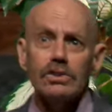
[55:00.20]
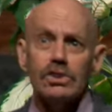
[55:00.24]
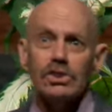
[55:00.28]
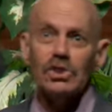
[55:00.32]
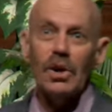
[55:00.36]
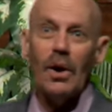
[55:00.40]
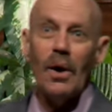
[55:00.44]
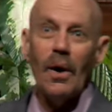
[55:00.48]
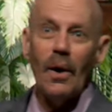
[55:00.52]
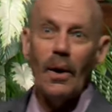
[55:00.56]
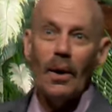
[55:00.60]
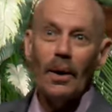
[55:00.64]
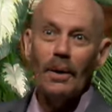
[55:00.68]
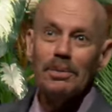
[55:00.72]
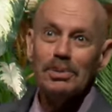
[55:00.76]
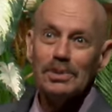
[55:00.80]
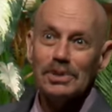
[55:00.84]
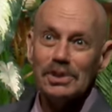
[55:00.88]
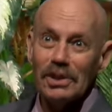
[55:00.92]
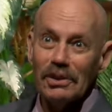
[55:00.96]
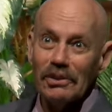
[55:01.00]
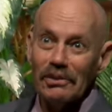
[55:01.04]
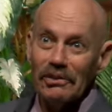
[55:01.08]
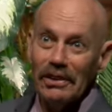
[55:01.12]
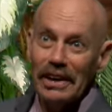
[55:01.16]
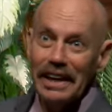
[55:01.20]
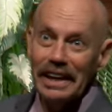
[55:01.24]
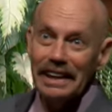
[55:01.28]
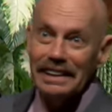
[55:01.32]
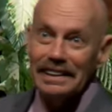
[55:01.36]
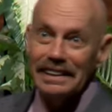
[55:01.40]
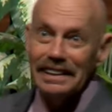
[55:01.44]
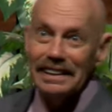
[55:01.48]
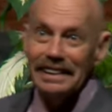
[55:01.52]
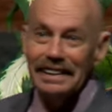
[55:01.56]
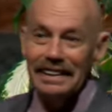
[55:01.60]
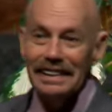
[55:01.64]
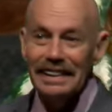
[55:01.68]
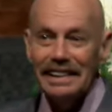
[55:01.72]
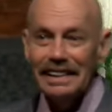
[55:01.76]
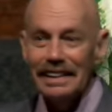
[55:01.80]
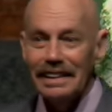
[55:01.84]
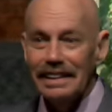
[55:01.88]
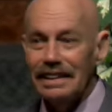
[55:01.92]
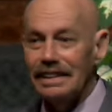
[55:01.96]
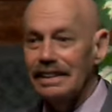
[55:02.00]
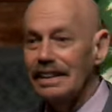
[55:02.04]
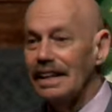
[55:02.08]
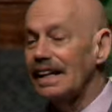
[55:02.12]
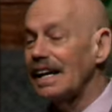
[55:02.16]
Psalms are written
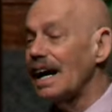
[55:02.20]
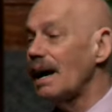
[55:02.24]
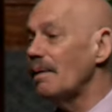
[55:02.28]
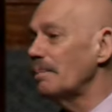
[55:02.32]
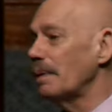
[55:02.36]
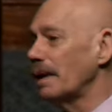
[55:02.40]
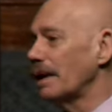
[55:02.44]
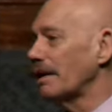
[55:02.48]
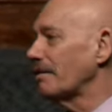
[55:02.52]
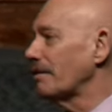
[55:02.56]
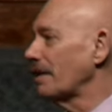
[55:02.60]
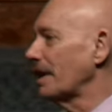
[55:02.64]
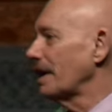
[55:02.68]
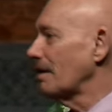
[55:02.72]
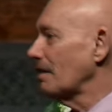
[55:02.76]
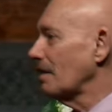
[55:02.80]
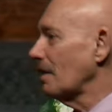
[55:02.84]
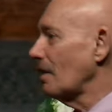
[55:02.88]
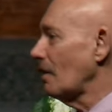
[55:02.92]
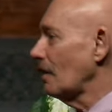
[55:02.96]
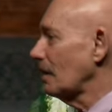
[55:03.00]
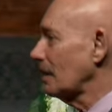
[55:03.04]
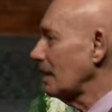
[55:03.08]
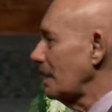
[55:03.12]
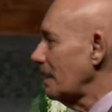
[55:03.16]
you think I've been around long